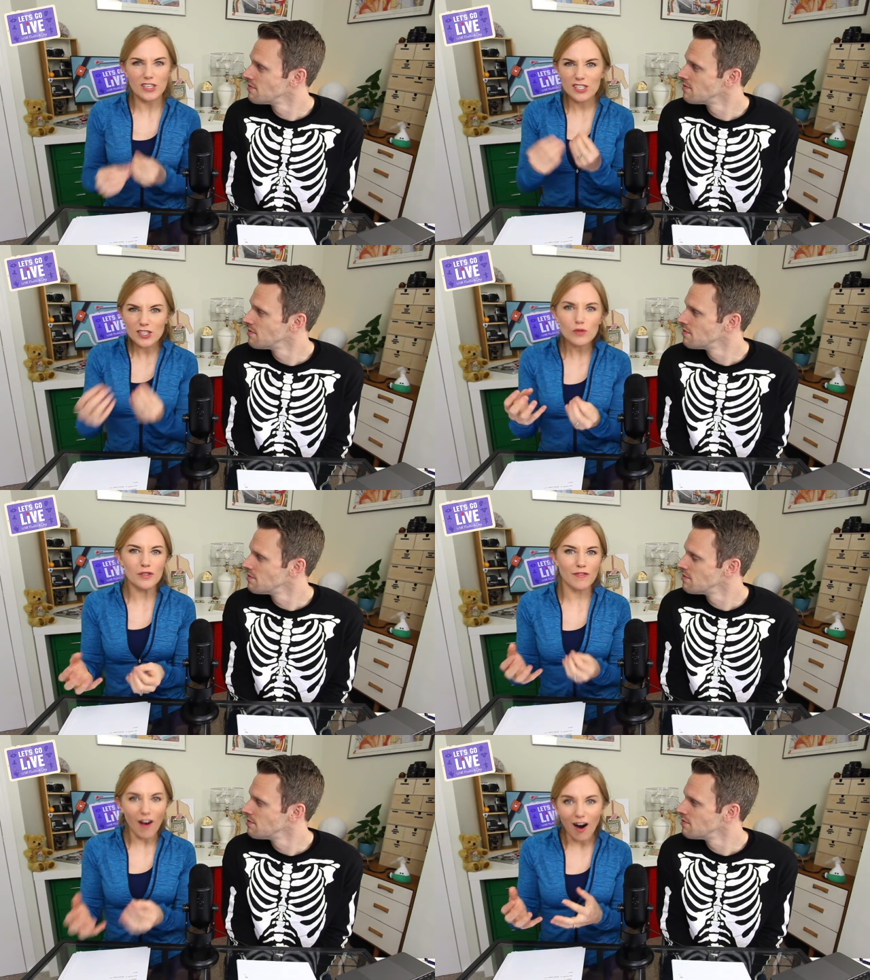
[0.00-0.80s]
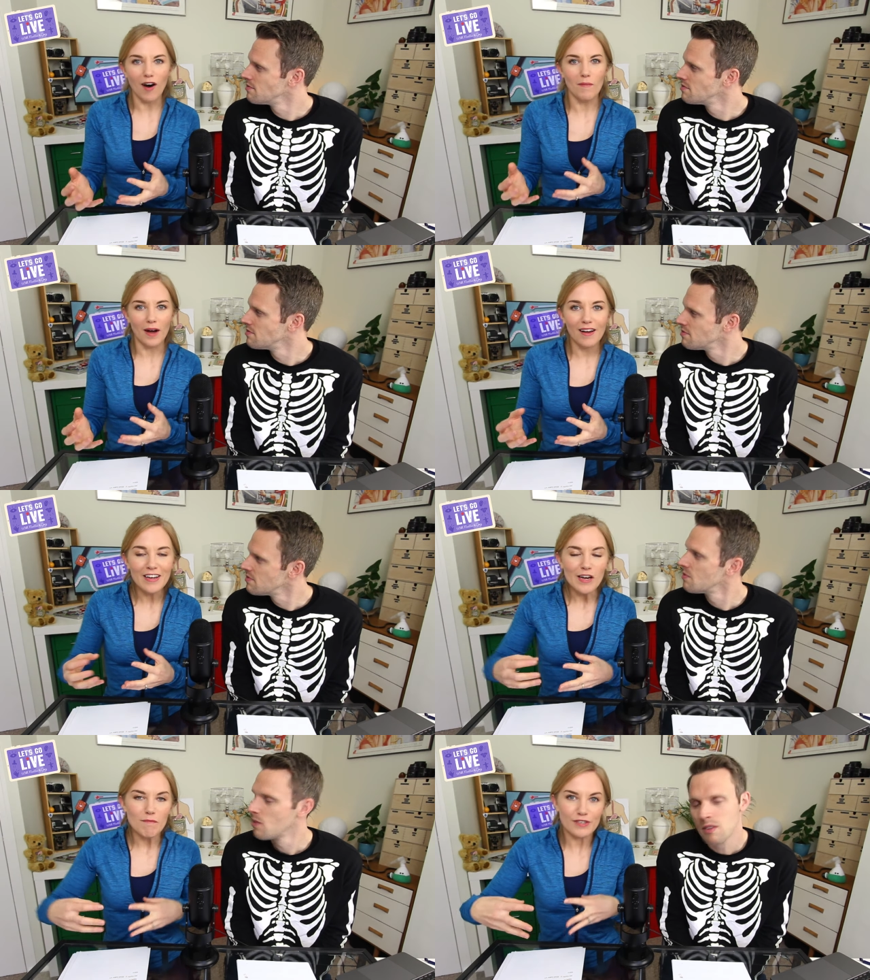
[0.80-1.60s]
Speaker 1: a suit of armor
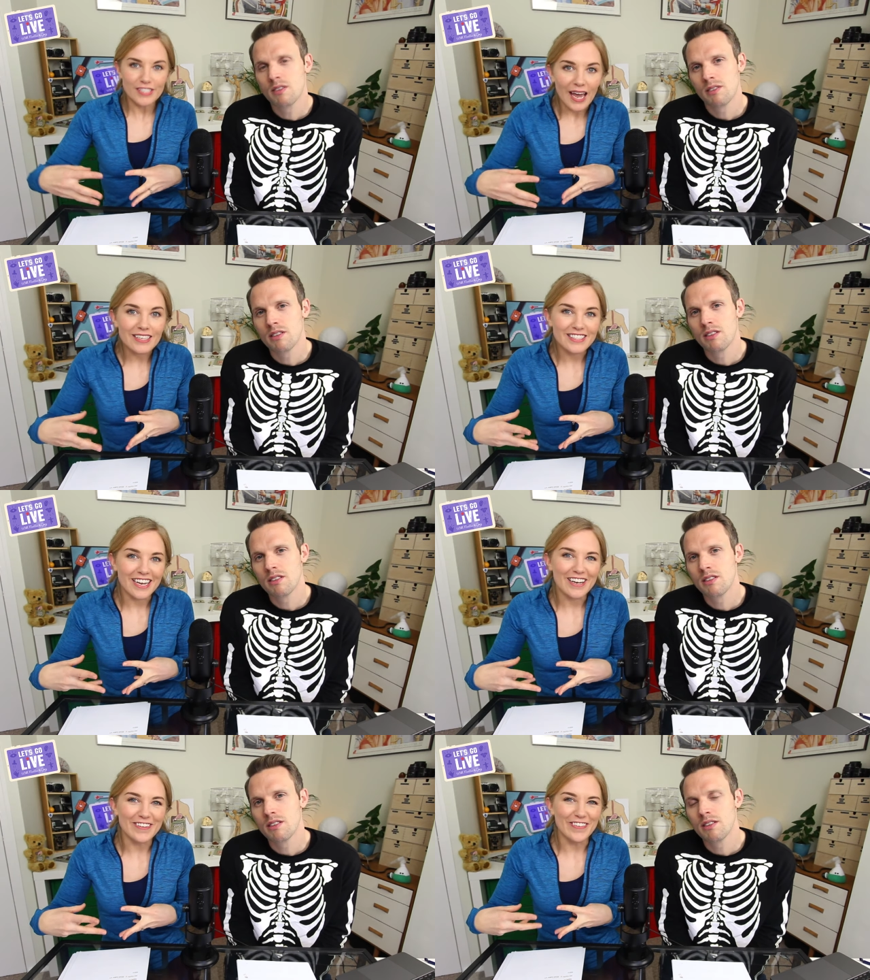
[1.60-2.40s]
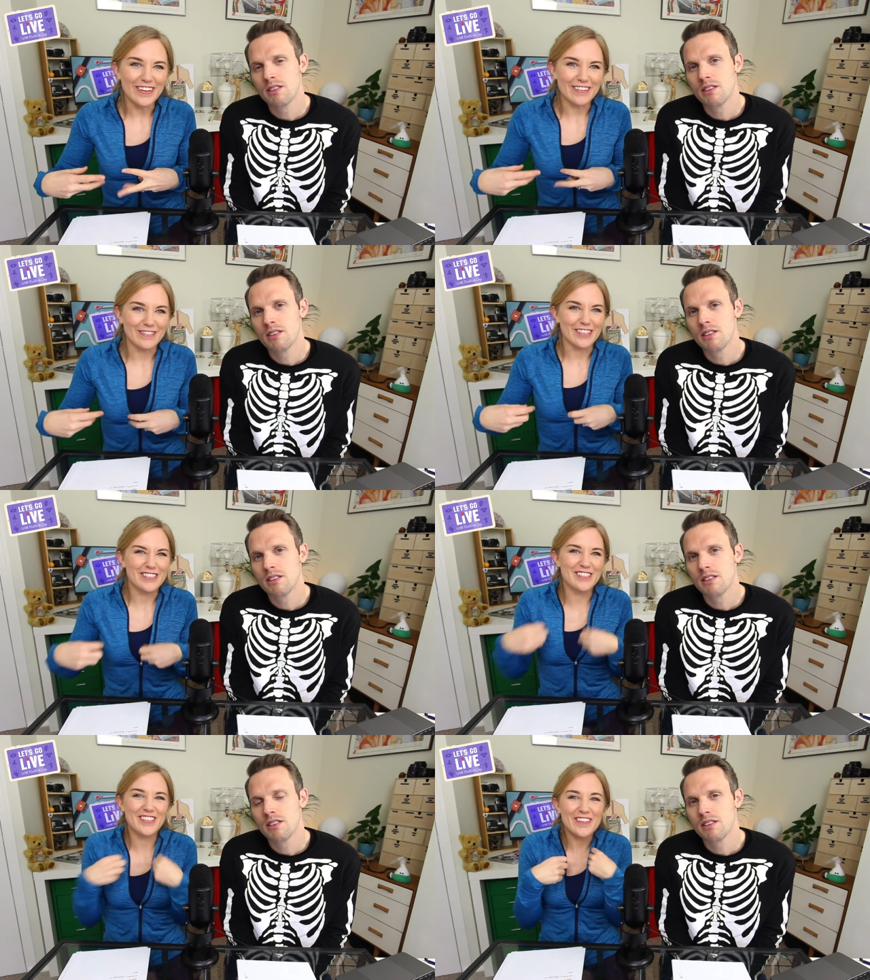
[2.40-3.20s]
protecting all of the
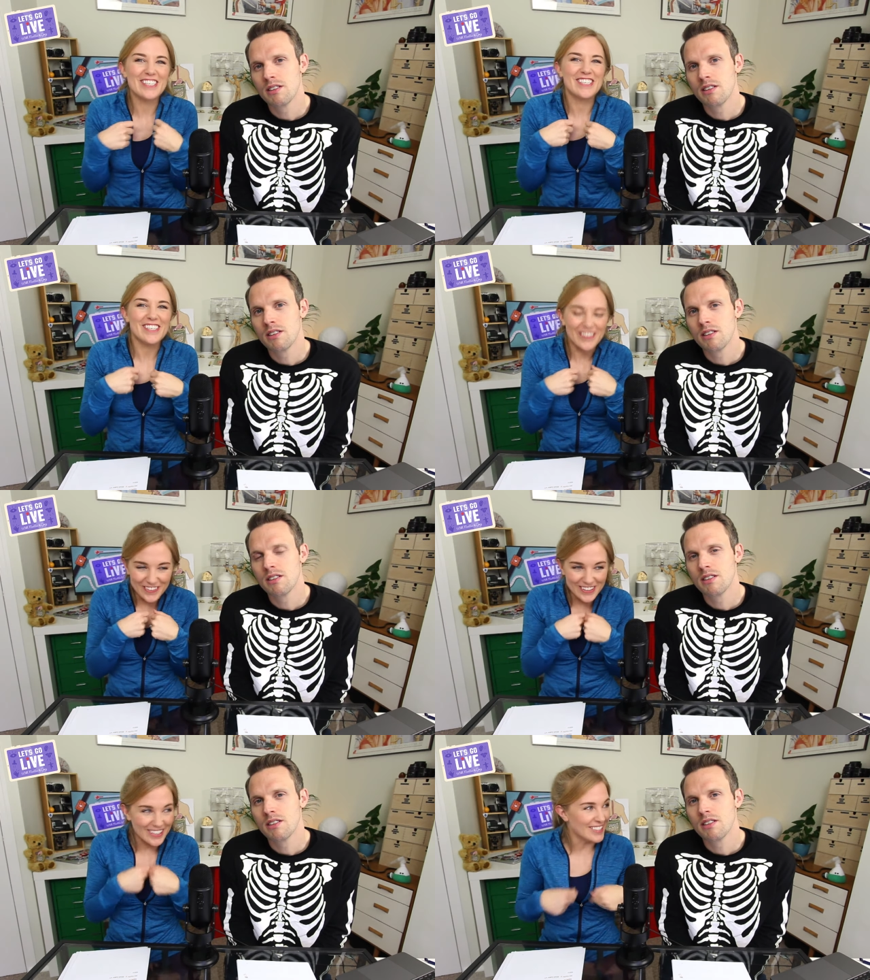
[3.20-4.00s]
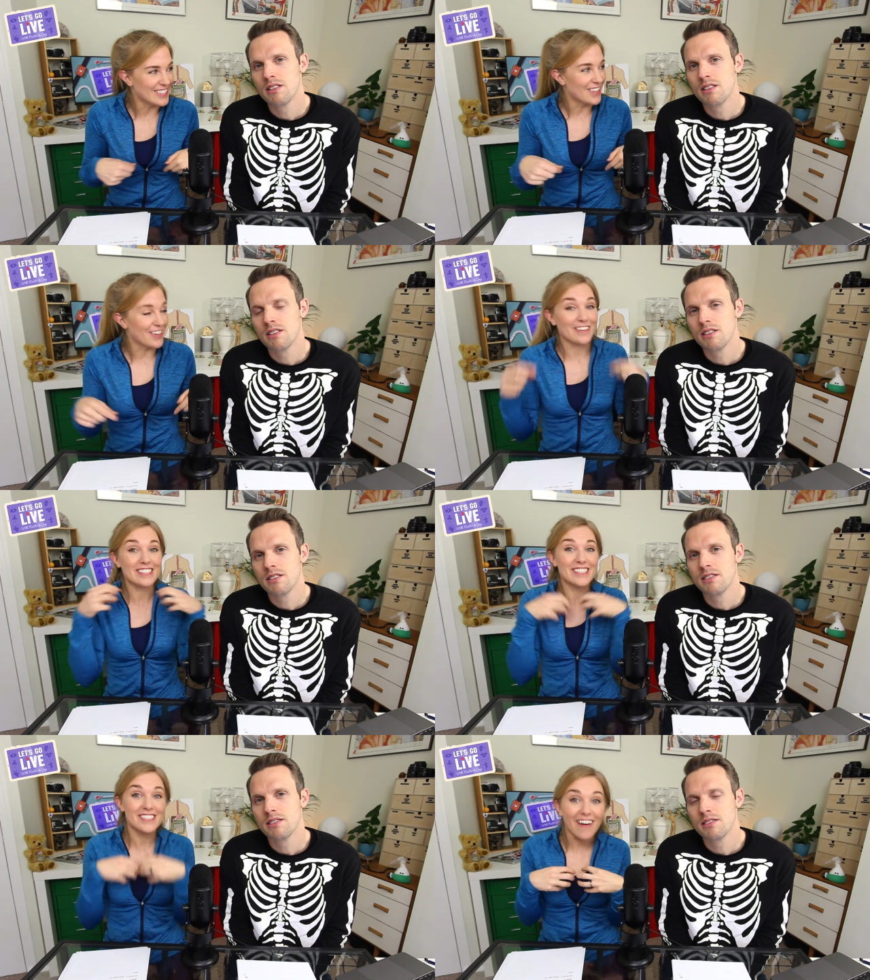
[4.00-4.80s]
squishy organs that are
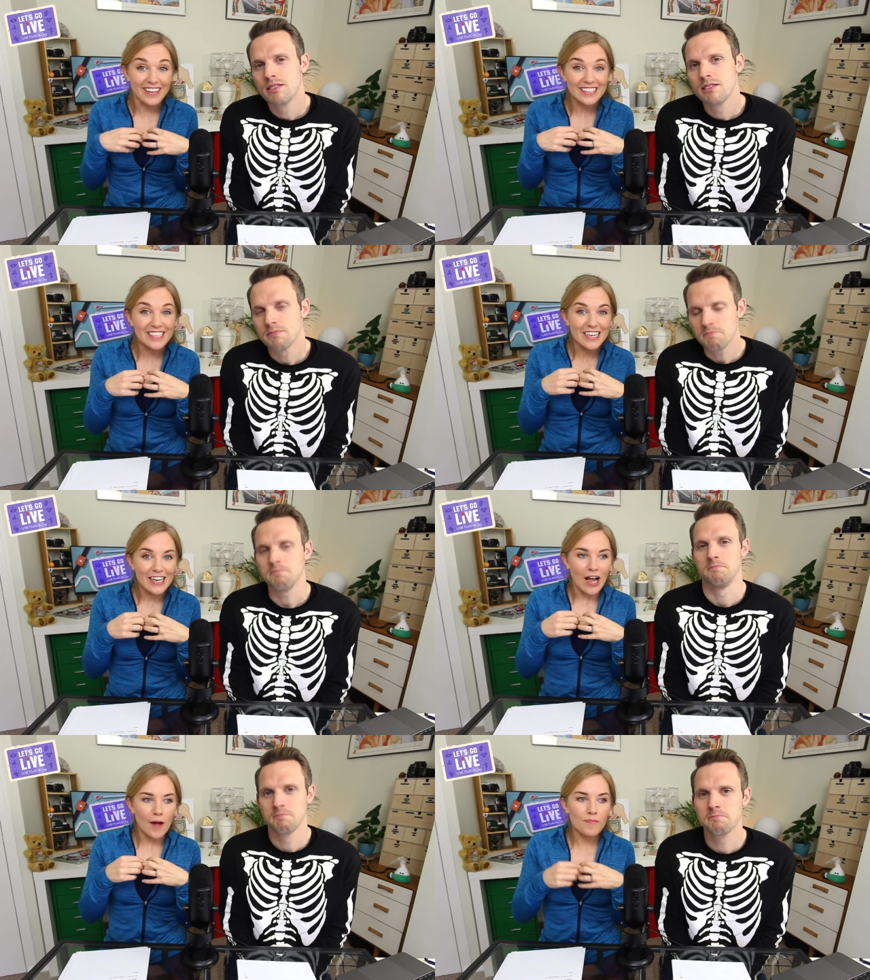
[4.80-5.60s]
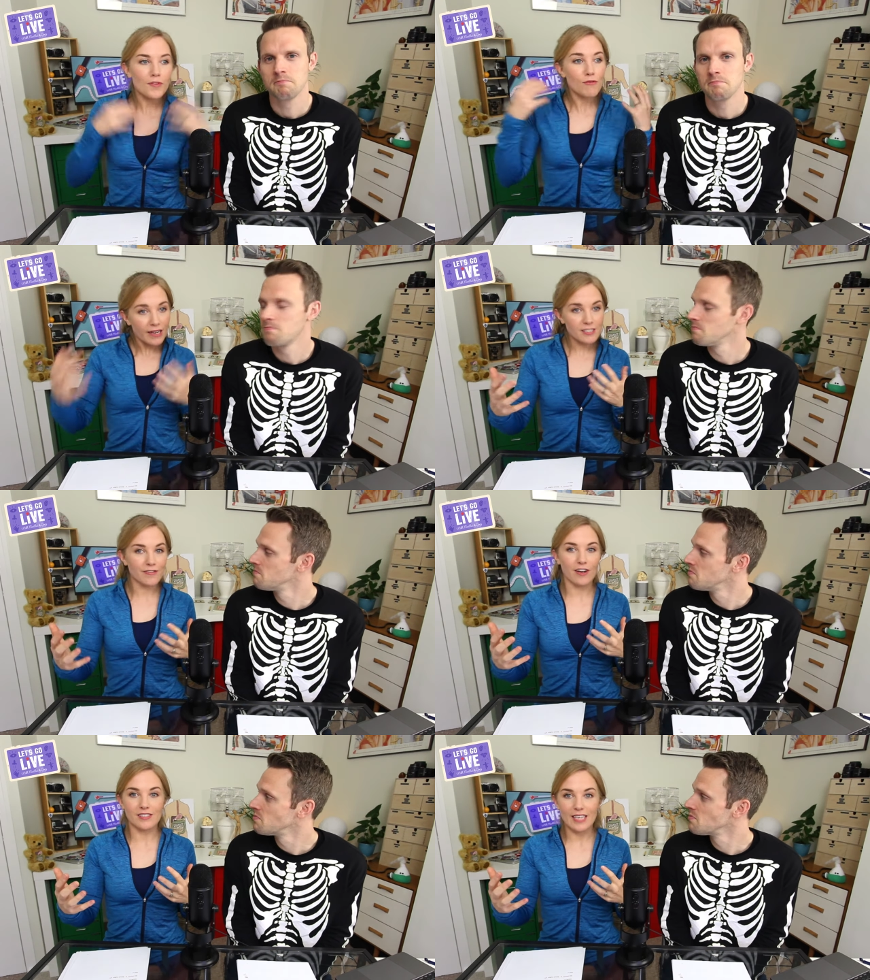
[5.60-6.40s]
inside mm. um, but the rest
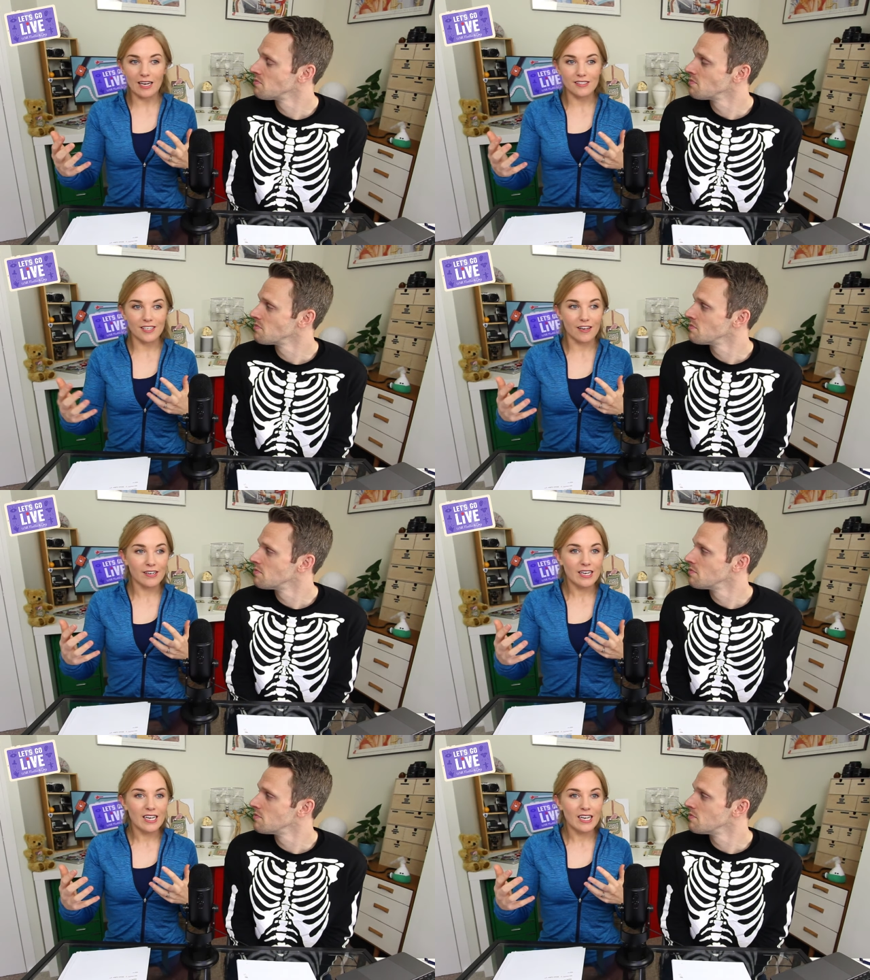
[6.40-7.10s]
of our skeleton